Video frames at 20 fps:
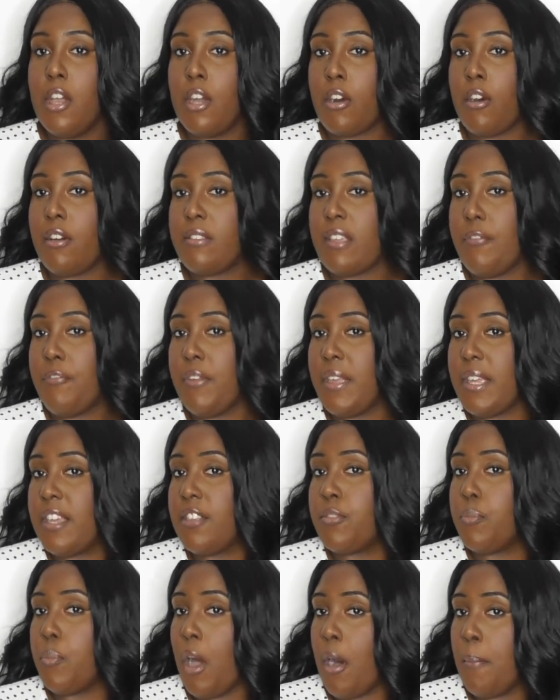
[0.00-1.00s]
because I think
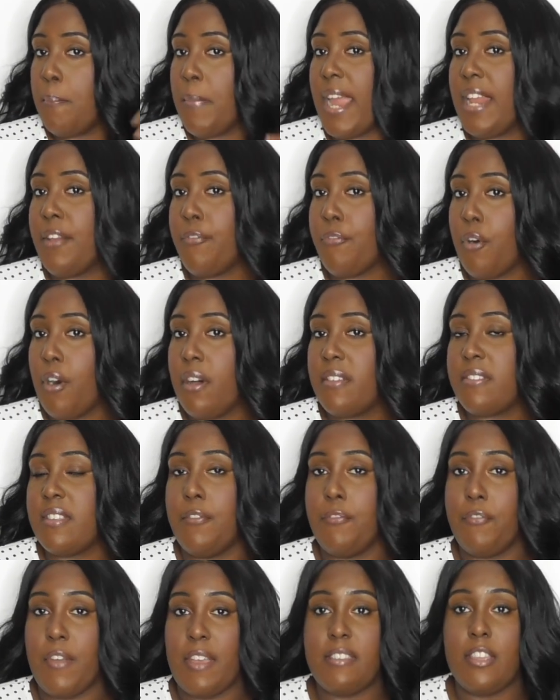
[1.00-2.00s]
it's well made for a
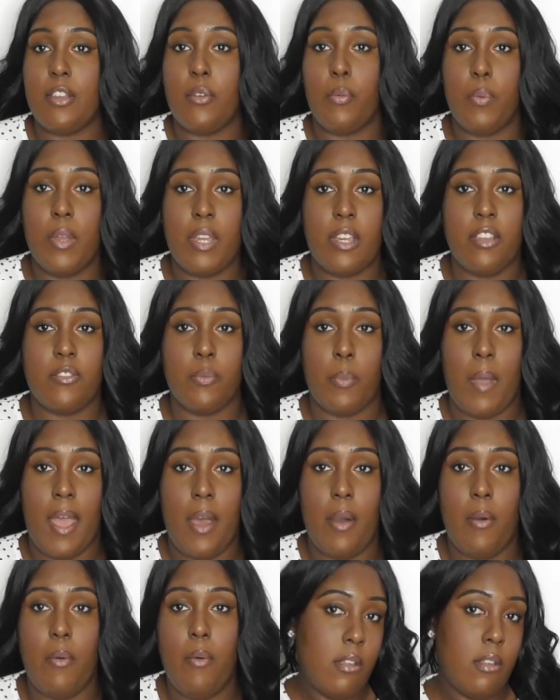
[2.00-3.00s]
synthetic wig as
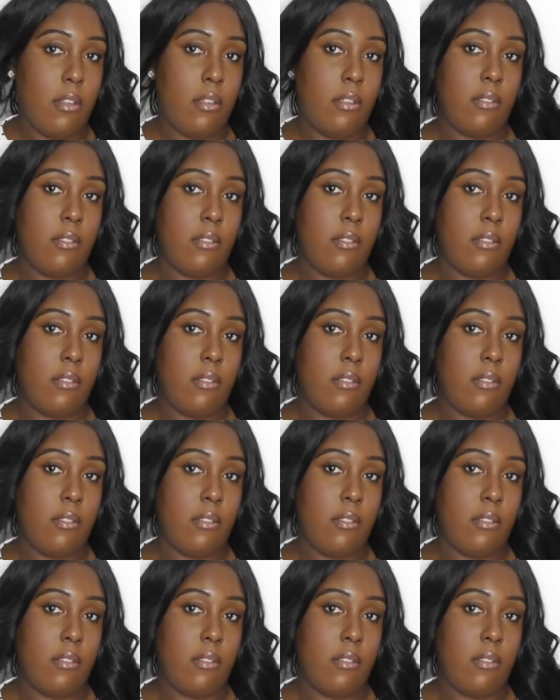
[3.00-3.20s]
well.